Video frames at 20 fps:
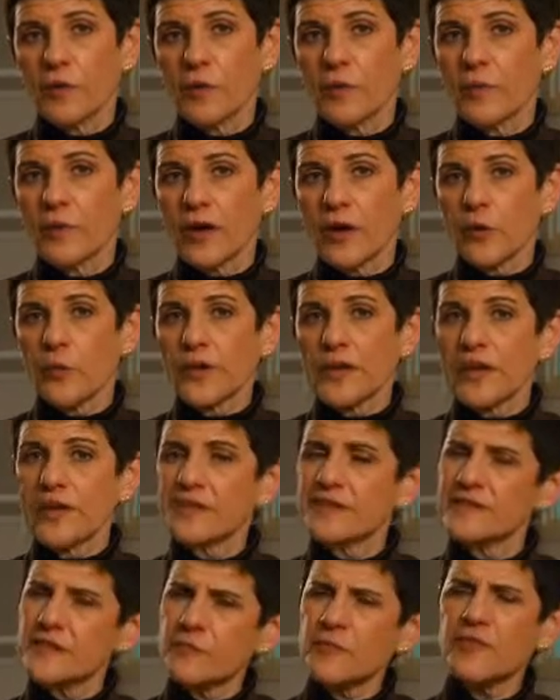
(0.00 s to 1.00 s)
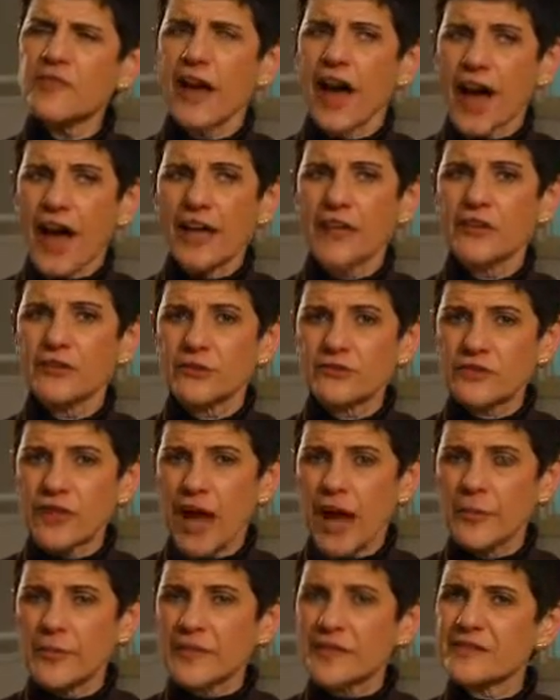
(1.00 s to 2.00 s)
where we hit some of the high-yield
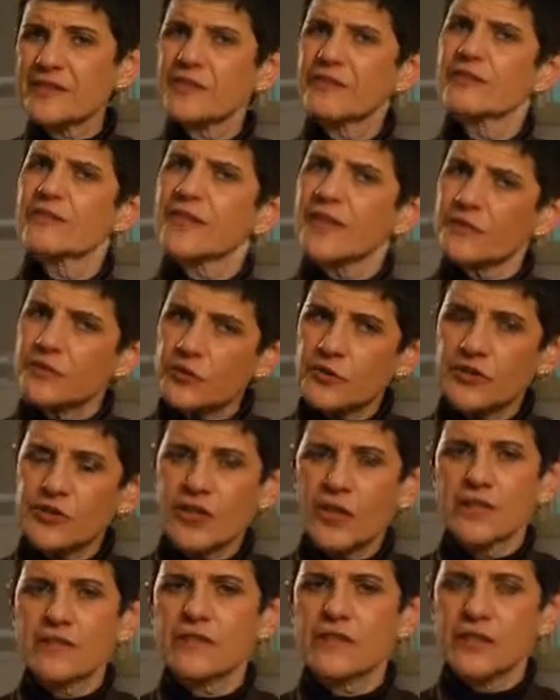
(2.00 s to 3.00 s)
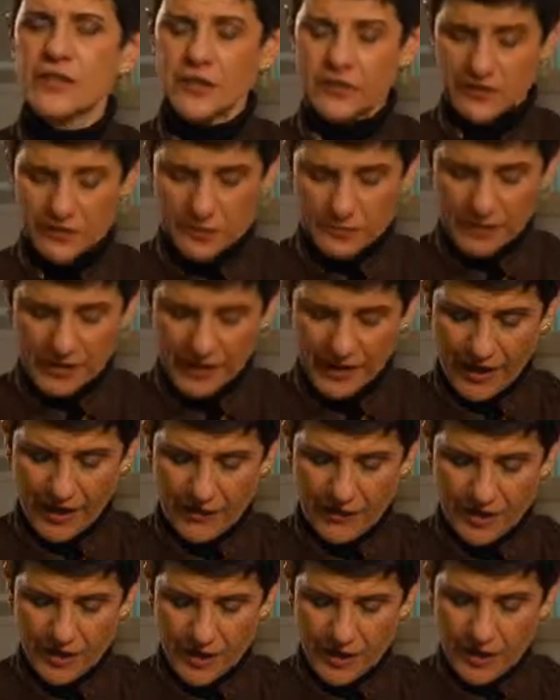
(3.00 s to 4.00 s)
topics, so give you a chance to hear them
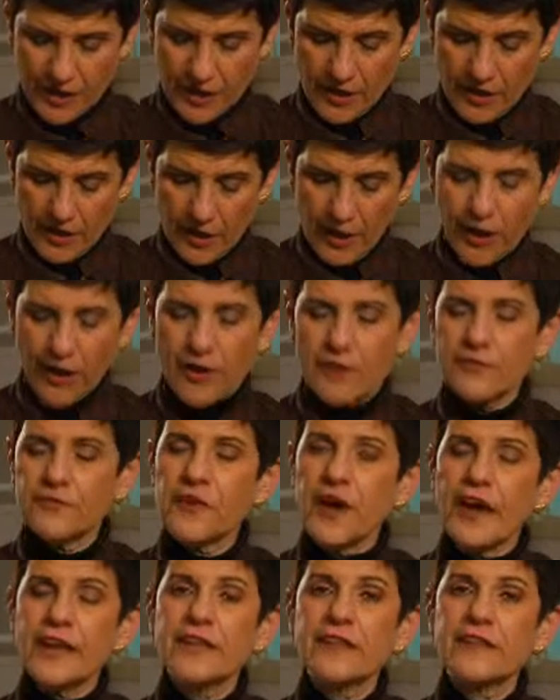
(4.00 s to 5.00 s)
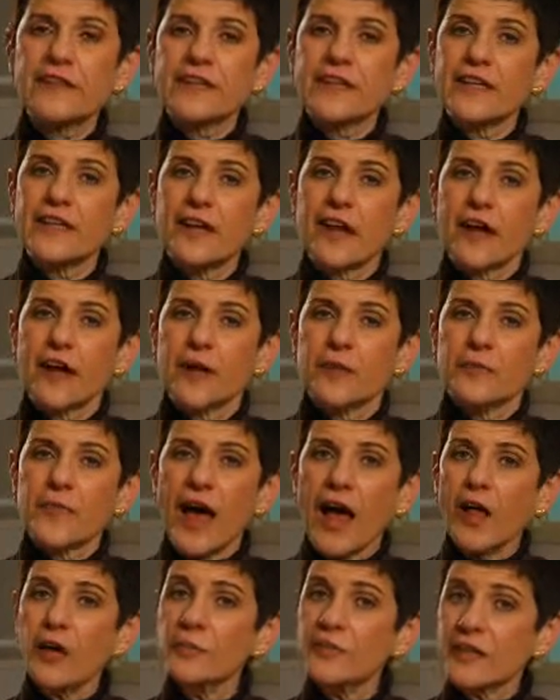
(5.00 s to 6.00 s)
again. Finally,
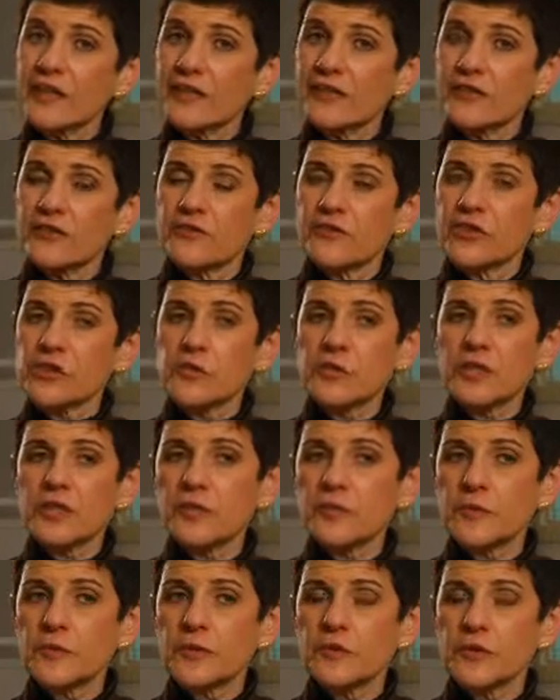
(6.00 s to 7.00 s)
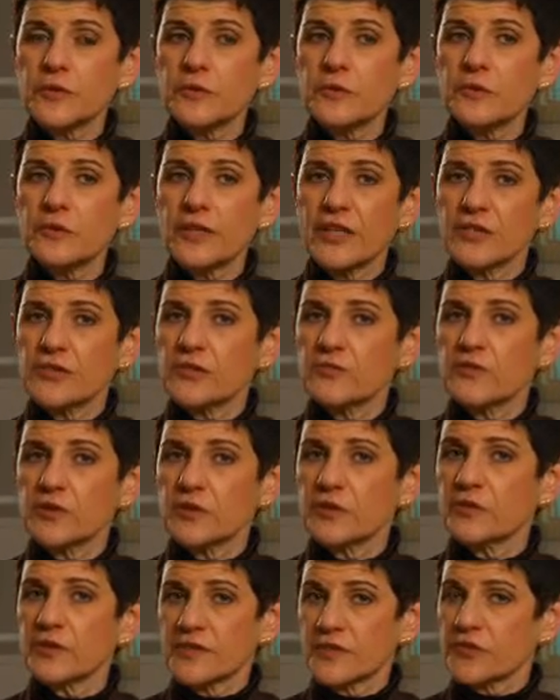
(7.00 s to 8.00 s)
I'll meet individually with you, each of
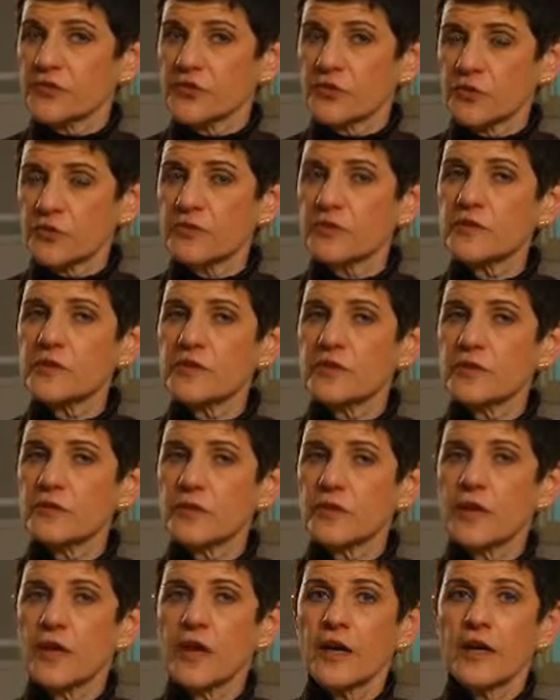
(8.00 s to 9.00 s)
you as a student, to